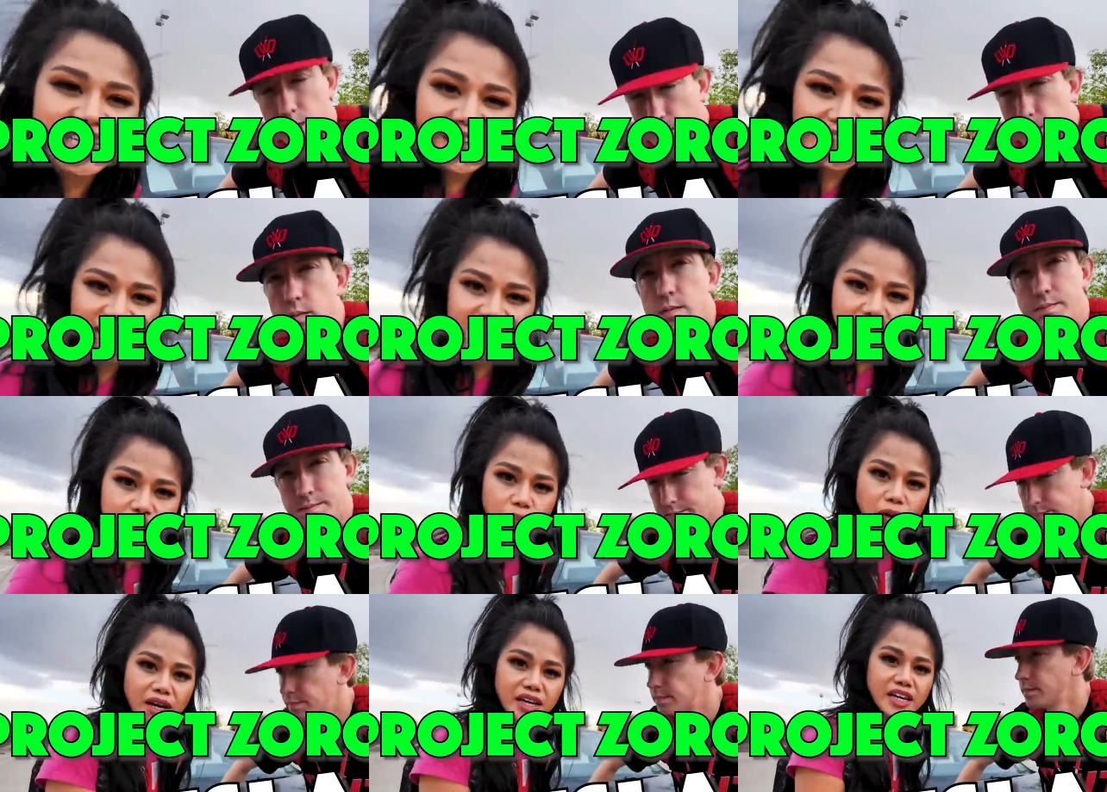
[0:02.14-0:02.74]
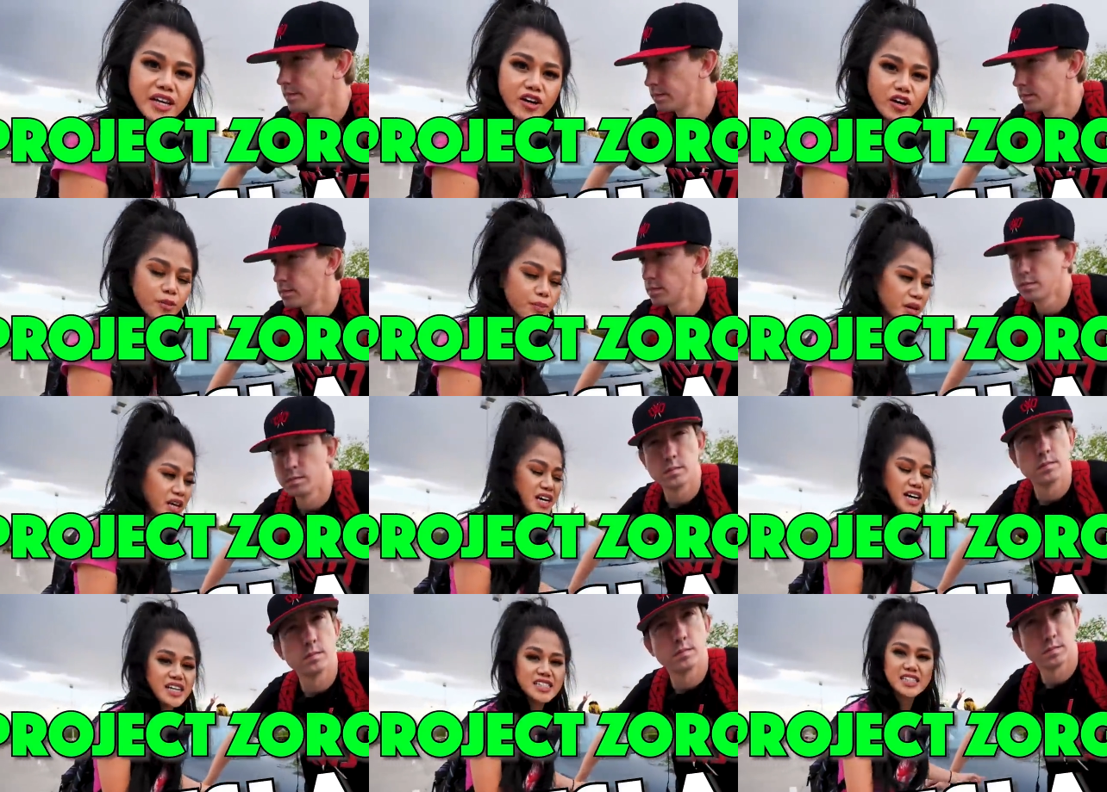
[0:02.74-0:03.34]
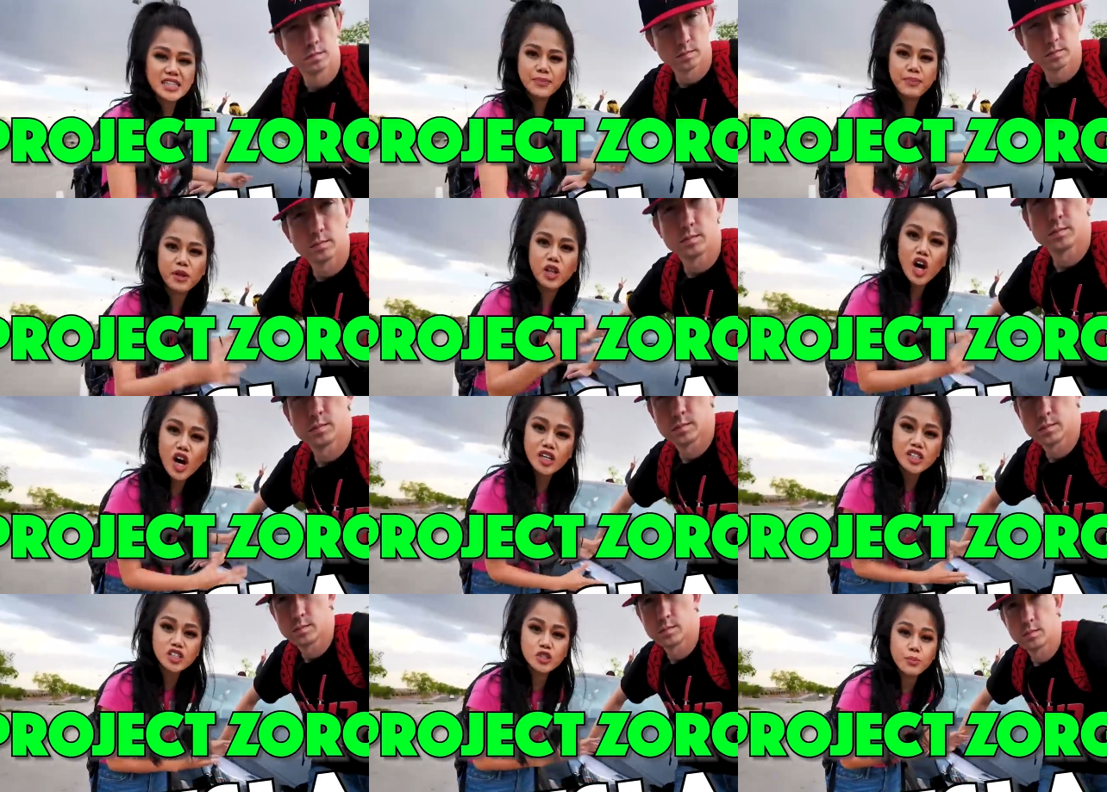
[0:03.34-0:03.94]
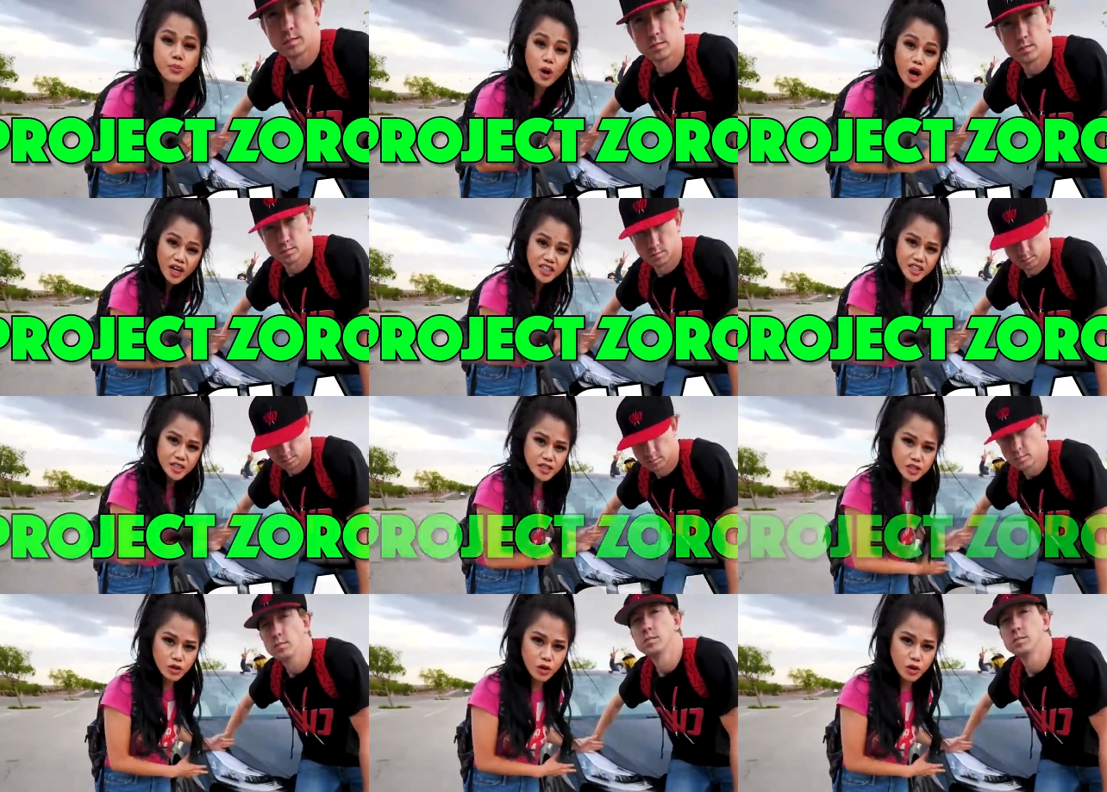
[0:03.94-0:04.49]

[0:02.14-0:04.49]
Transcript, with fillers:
Speaker 1: Tesla right here because it belongs to Project